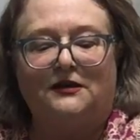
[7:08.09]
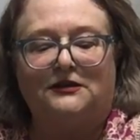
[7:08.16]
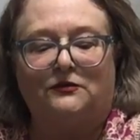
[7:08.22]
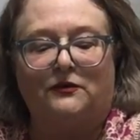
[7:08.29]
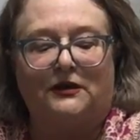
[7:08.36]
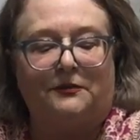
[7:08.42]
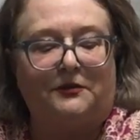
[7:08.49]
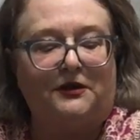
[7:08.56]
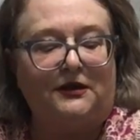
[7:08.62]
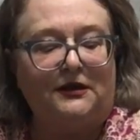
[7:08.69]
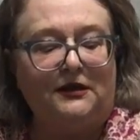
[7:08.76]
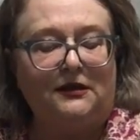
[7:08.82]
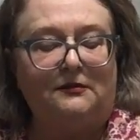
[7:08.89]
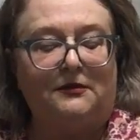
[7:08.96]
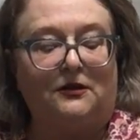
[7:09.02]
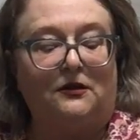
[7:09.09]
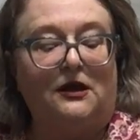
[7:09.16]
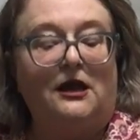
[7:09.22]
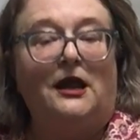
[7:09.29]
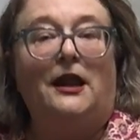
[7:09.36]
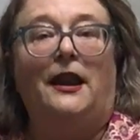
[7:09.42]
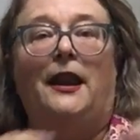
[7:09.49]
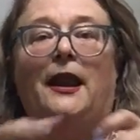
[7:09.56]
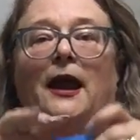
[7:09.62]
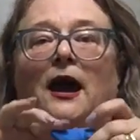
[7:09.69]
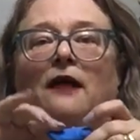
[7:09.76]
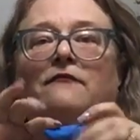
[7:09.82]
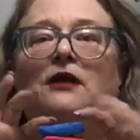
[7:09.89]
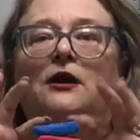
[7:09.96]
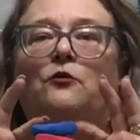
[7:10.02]
So we're going to put it in the middle.
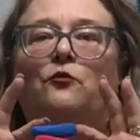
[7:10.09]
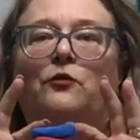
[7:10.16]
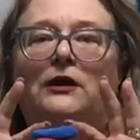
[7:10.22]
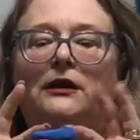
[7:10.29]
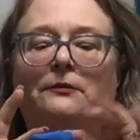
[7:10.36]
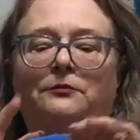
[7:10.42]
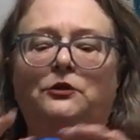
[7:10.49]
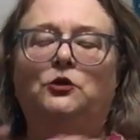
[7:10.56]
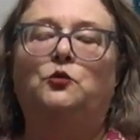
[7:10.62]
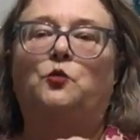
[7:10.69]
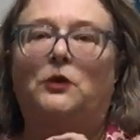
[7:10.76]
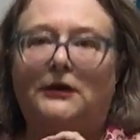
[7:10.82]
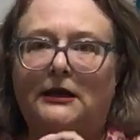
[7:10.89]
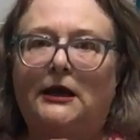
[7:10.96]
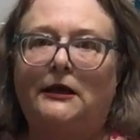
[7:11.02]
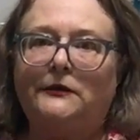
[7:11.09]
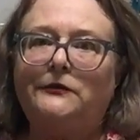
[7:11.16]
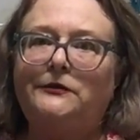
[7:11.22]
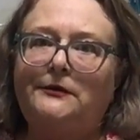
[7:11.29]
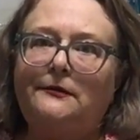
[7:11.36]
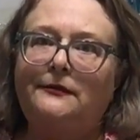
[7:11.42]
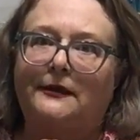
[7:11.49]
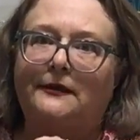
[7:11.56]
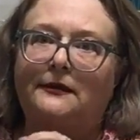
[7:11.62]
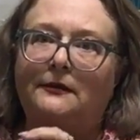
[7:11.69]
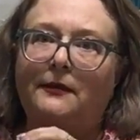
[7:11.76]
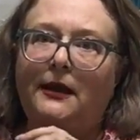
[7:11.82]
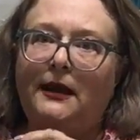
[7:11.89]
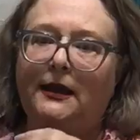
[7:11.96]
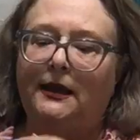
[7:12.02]
Now I've got red and blue. What color do you think they
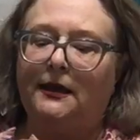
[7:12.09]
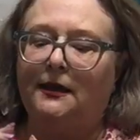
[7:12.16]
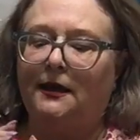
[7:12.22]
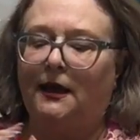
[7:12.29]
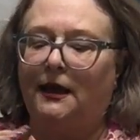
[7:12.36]
make?